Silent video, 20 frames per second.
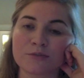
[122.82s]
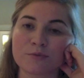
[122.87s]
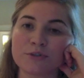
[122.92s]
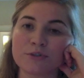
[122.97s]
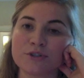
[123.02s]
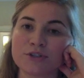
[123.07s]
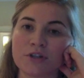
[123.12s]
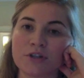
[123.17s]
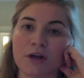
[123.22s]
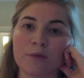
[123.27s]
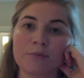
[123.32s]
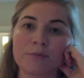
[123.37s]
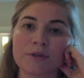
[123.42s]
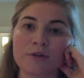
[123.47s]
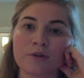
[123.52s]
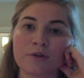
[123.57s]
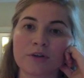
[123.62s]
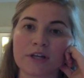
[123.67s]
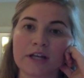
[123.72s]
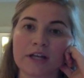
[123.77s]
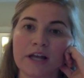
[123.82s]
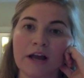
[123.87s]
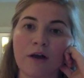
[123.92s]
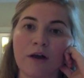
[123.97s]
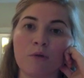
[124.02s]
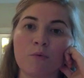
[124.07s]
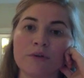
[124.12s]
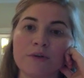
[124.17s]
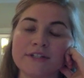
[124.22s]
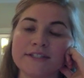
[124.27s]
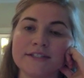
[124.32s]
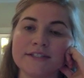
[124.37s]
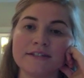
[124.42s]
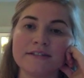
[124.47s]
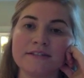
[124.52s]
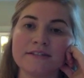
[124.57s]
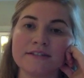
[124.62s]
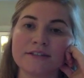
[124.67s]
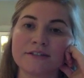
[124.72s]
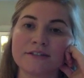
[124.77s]
should not be looking at what's
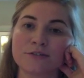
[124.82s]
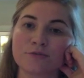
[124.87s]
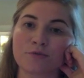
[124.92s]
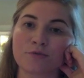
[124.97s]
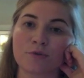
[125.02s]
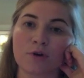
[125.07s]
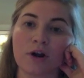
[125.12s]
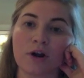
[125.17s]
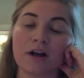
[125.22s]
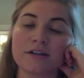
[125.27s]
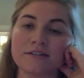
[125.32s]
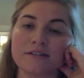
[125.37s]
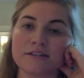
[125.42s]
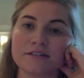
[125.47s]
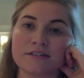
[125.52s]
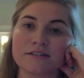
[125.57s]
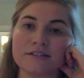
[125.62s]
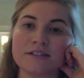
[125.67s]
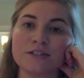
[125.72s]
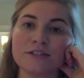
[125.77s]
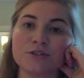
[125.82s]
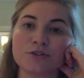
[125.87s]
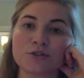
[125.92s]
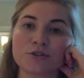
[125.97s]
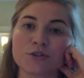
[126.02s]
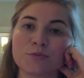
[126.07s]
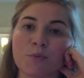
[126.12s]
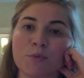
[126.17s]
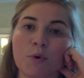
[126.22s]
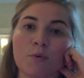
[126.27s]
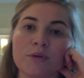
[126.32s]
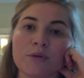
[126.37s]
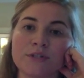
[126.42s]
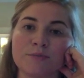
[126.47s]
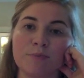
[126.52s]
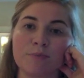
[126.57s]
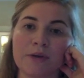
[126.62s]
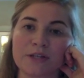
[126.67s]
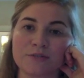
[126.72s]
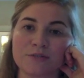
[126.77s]
easiest for us as teachers, but what's
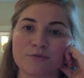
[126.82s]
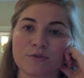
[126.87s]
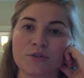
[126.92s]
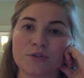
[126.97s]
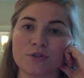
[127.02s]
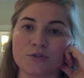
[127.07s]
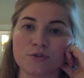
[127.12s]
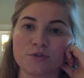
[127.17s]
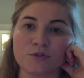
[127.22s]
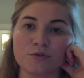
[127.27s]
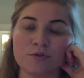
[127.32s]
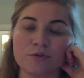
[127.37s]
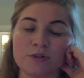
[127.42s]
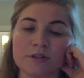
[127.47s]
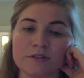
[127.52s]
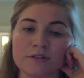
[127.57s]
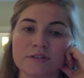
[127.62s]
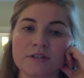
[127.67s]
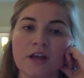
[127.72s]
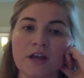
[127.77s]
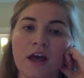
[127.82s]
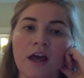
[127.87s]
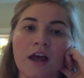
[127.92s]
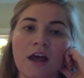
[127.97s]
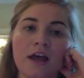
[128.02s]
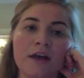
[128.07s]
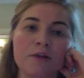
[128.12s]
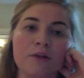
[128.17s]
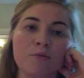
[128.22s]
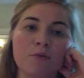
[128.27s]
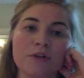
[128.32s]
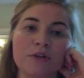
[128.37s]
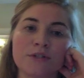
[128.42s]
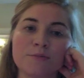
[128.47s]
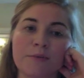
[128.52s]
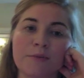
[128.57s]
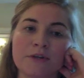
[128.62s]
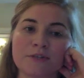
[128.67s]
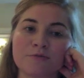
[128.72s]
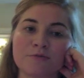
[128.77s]
best for the students. And what's
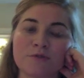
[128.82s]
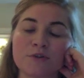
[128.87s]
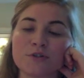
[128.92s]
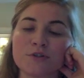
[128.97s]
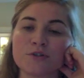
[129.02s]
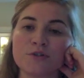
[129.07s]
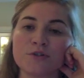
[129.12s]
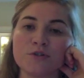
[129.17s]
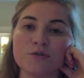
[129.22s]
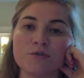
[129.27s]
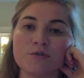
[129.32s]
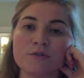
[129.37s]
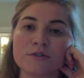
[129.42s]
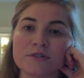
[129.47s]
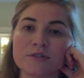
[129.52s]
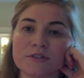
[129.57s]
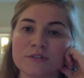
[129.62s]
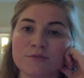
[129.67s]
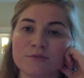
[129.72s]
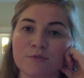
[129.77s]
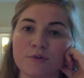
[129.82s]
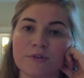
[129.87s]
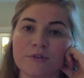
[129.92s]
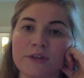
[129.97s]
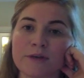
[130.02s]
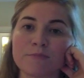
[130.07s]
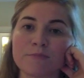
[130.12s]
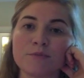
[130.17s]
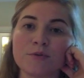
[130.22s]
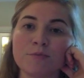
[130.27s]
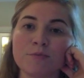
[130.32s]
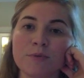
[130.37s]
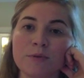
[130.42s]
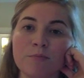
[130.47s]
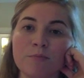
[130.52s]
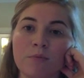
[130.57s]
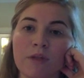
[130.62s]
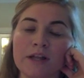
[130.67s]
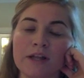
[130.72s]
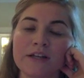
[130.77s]
best for the students is for them to be
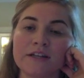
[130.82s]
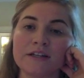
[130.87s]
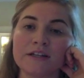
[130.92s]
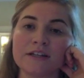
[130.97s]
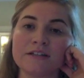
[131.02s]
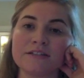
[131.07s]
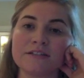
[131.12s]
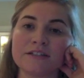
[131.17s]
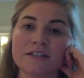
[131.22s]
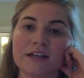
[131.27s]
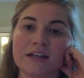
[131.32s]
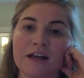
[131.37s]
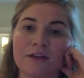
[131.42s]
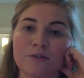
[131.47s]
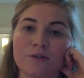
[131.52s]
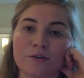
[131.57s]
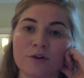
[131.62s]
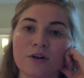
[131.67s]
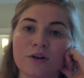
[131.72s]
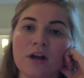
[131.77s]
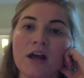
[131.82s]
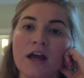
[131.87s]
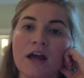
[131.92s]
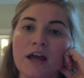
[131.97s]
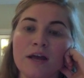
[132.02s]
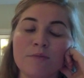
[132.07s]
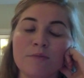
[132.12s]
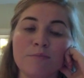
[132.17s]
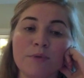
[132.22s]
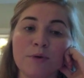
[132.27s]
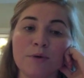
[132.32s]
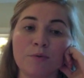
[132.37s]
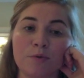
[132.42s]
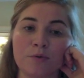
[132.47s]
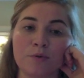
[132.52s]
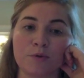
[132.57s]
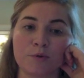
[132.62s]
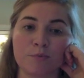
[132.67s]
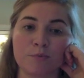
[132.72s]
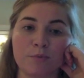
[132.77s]
blended in together and be with
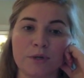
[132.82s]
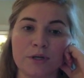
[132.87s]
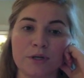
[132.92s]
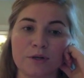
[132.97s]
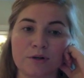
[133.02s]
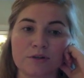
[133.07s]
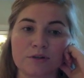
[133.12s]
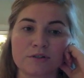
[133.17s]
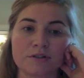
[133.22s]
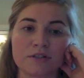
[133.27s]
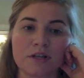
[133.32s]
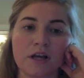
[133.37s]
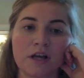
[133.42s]
their peers.